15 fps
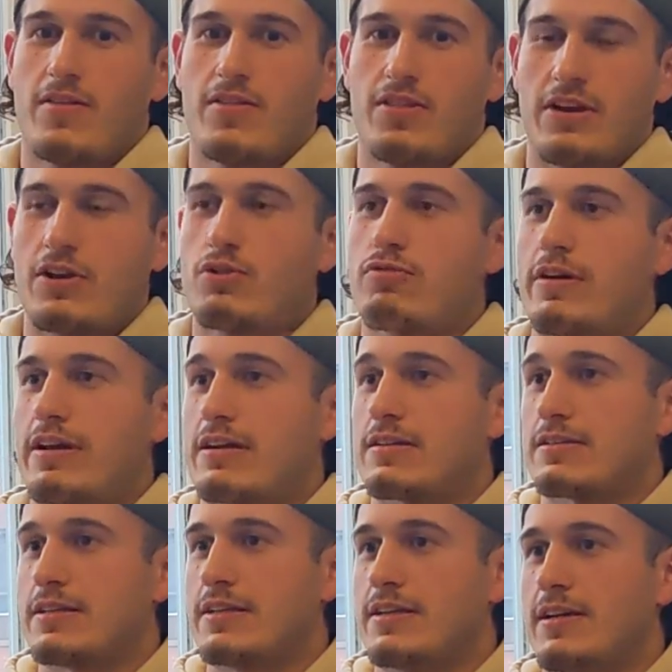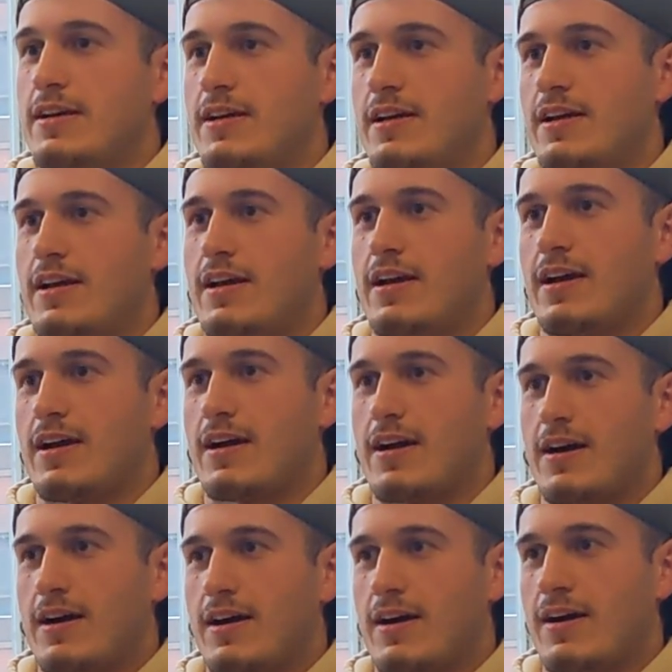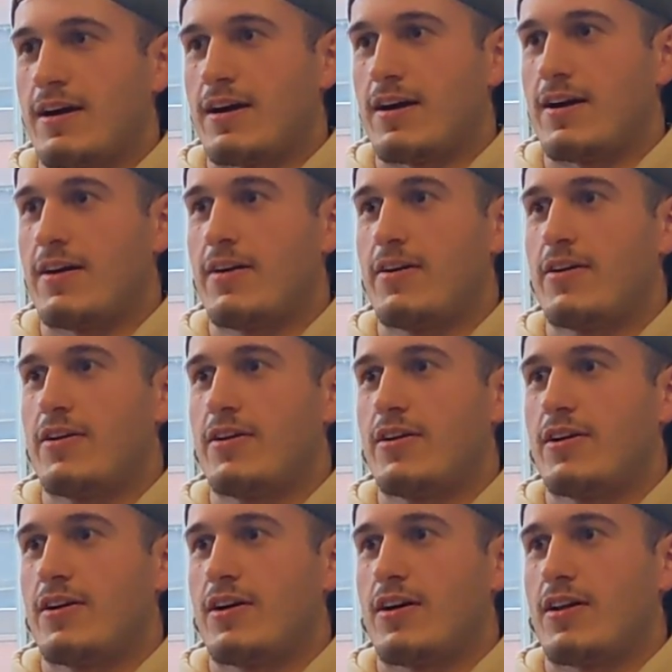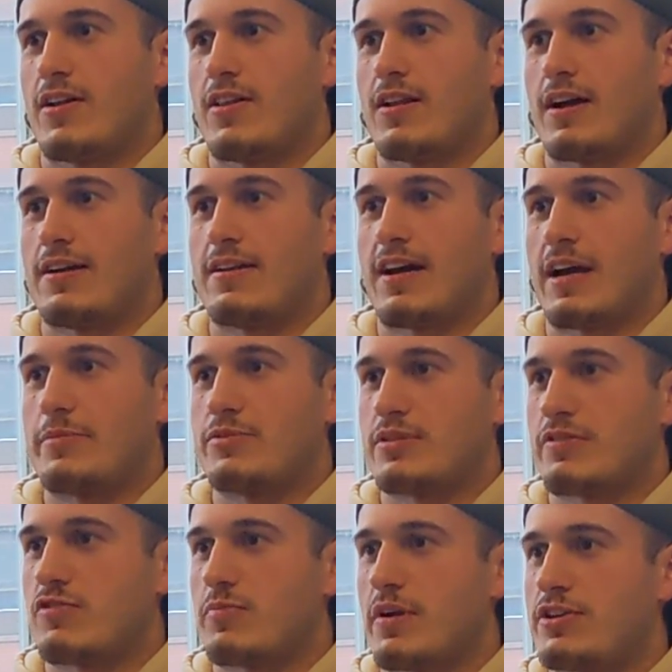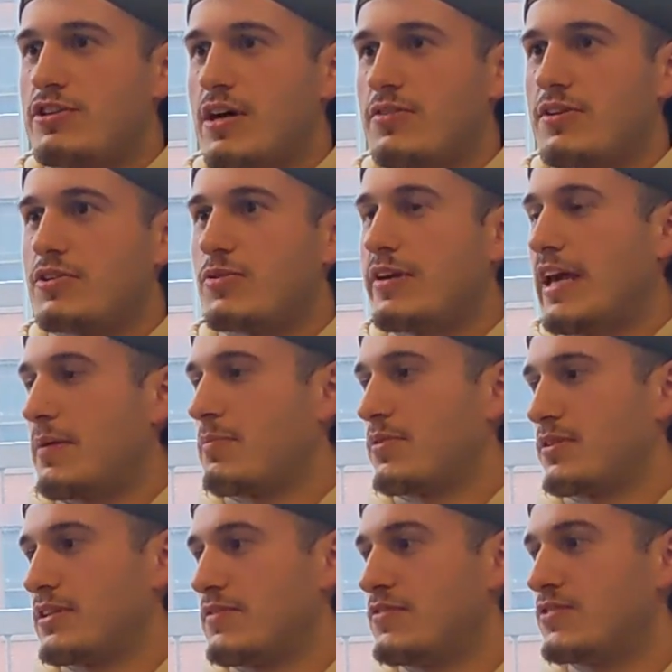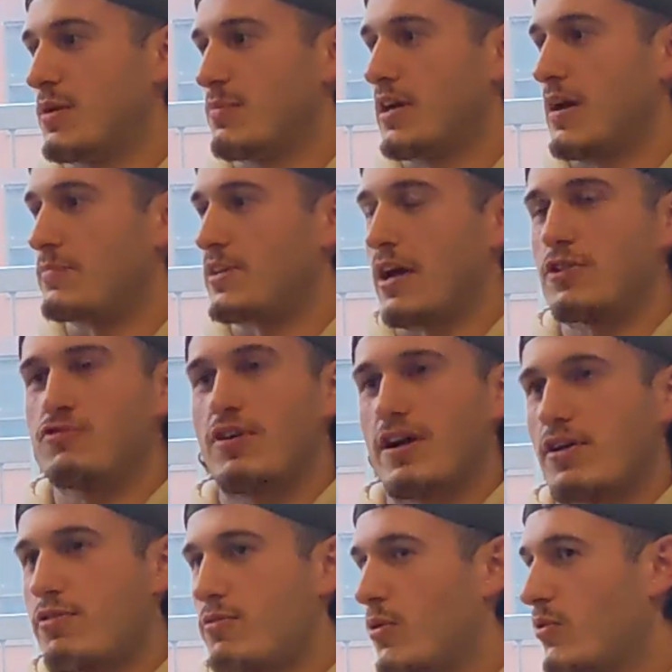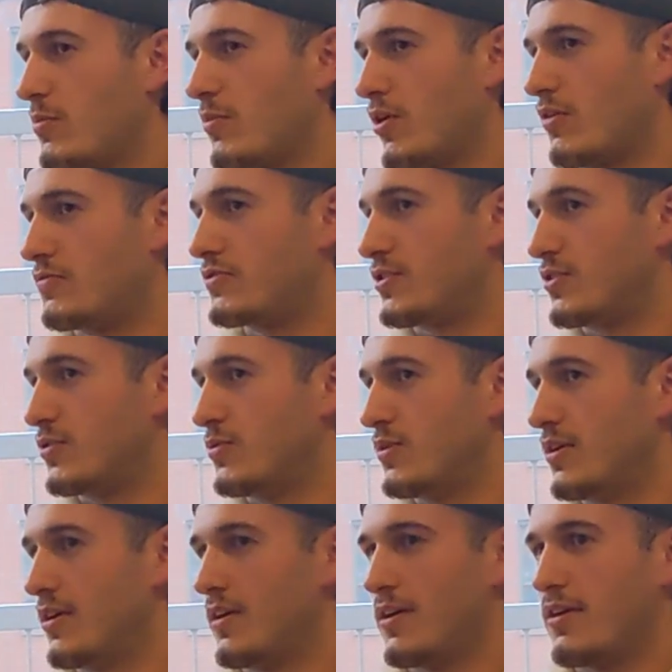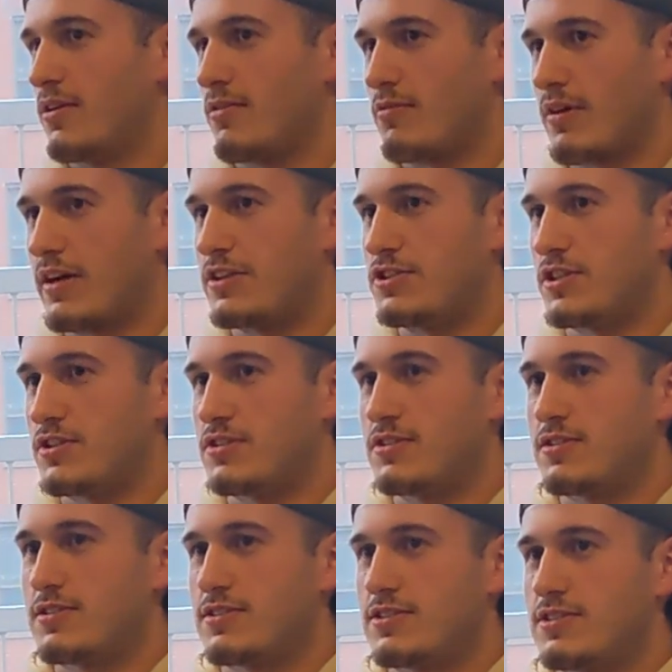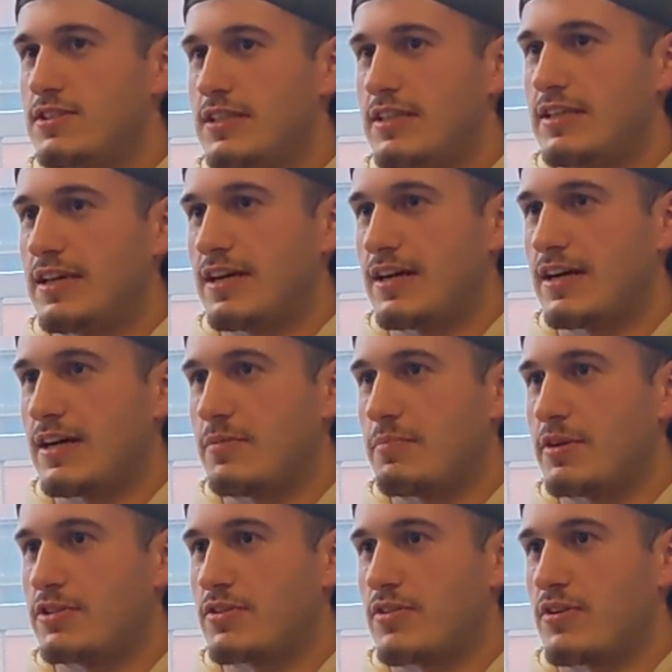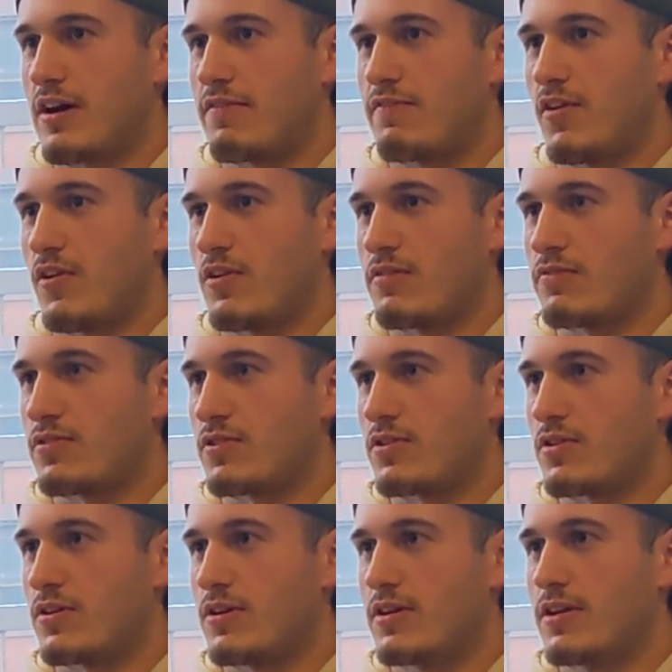Think critically. A lot of times, there's information out there you can't believe. Sometimes I'll try to throw them off too. Right, just see, make sure they're not falling for,